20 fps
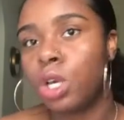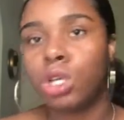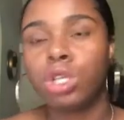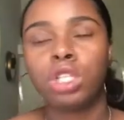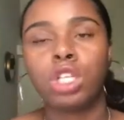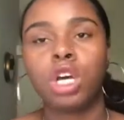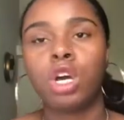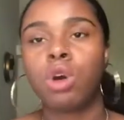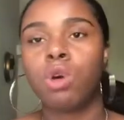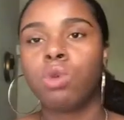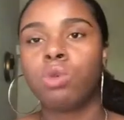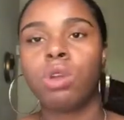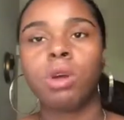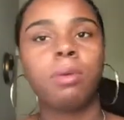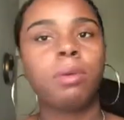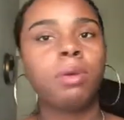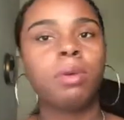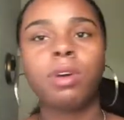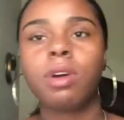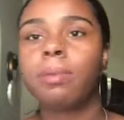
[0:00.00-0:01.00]
So
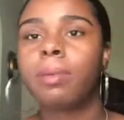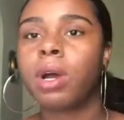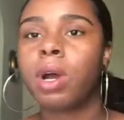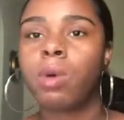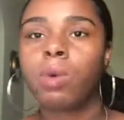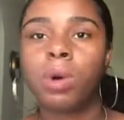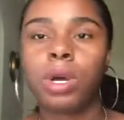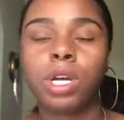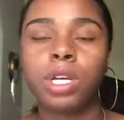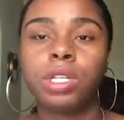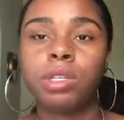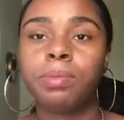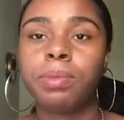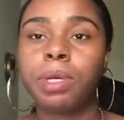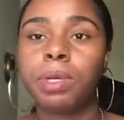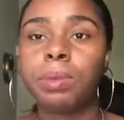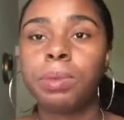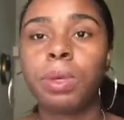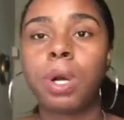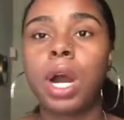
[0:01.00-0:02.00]
don't be worried about what other
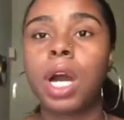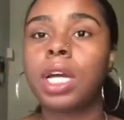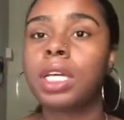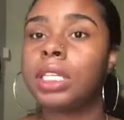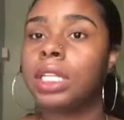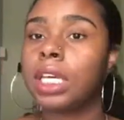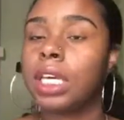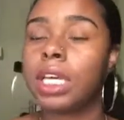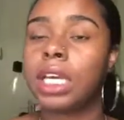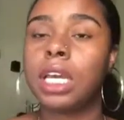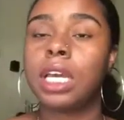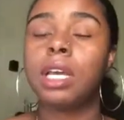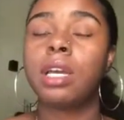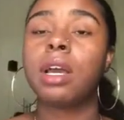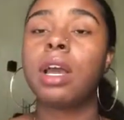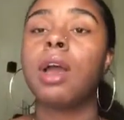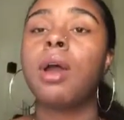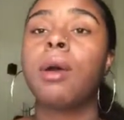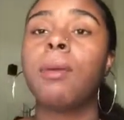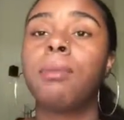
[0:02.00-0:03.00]
people are thinking.